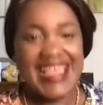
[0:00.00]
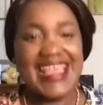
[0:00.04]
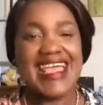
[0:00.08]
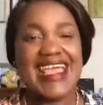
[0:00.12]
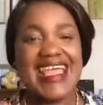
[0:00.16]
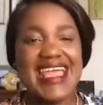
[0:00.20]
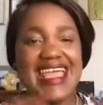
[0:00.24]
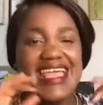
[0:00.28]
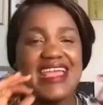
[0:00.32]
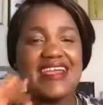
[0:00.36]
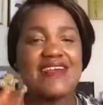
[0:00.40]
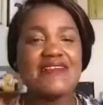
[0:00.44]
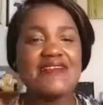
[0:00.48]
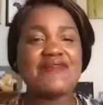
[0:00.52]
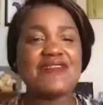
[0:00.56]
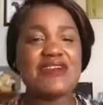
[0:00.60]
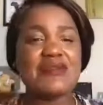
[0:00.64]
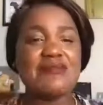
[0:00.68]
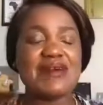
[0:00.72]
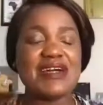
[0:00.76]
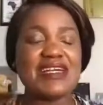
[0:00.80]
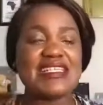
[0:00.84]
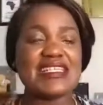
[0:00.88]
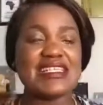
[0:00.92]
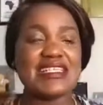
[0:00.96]

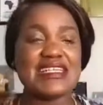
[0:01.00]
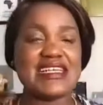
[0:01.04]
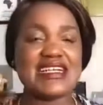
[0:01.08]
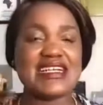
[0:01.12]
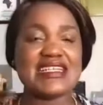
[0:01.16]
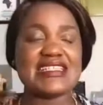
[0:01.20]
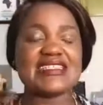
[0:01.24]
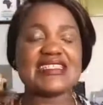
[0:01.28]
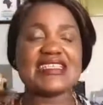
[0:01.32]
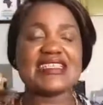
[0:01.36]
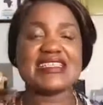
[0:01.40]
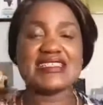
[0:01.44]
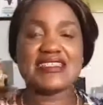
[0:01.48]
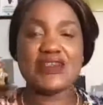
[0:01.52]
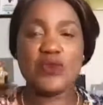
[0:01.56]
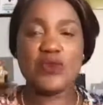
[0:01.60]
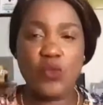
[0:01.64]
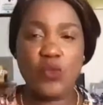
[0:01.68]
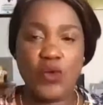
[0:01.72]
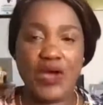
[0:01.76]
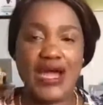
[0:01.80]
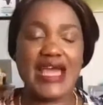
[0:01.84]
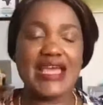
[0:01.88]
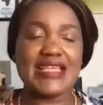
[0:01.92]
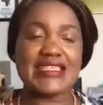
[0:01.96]
Everybody else is a
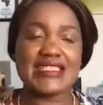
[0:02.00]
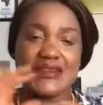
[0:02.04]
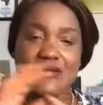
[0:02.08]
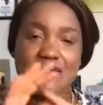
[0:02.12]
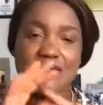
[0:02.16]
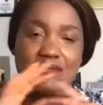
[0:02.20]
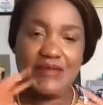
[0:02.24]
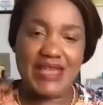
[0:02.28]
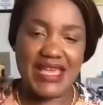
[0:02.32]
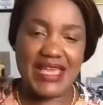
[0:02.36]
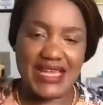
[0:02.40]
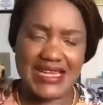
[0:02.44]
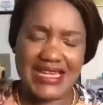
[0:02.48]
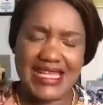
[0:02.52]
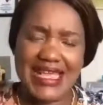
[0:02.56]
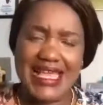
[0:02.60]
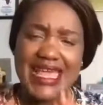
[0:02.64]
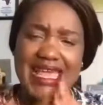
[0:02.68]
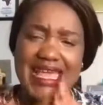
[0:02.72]
white male.